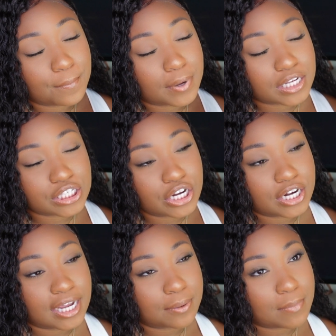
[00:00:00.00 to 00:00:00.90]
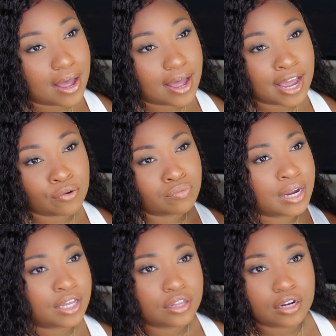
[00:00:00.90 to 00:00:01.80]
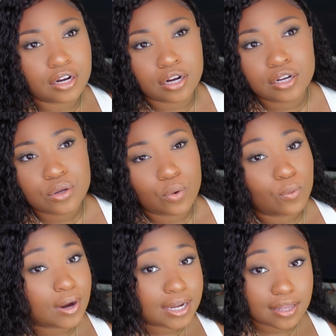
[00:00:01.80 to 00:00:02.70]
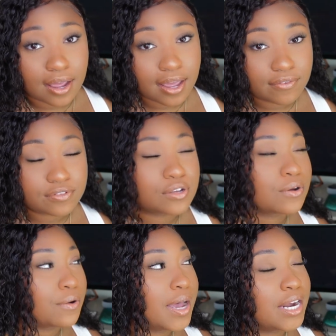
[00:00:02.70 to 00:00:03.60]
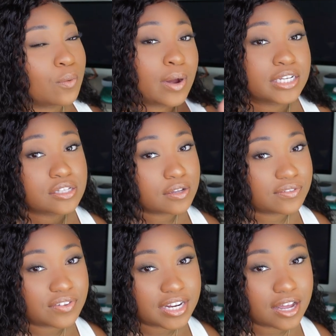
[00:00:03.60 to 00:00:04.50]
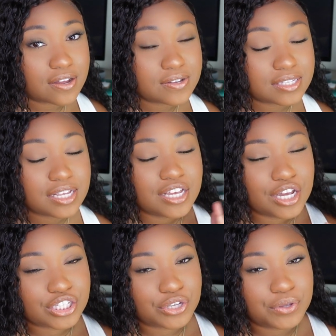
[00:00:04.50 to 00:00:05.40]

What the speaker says: concerning my regular work life, so go ahead and watch those videos so